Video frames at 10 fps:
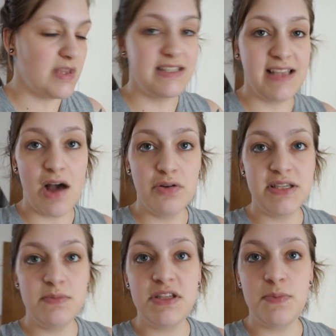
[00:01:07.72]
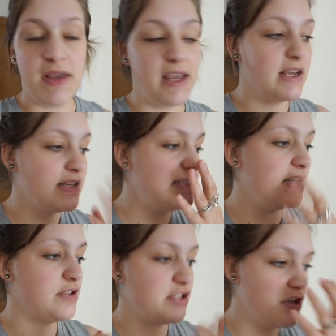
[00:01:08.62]
Scout seems to be
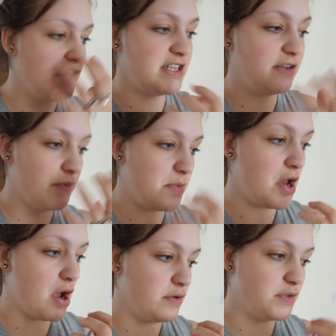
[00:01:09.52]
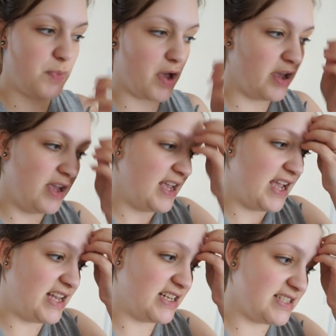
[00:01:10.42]
still snotting from the nose, but
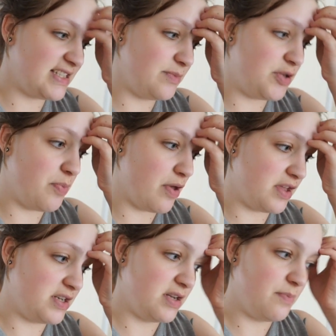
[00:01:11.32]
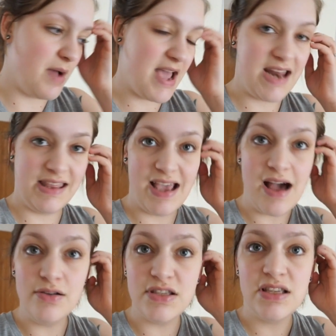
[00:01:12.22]
he doesn't seem to be bothered by anything
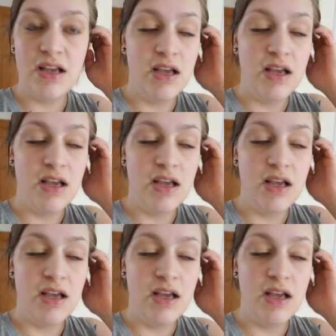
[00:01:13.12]
else.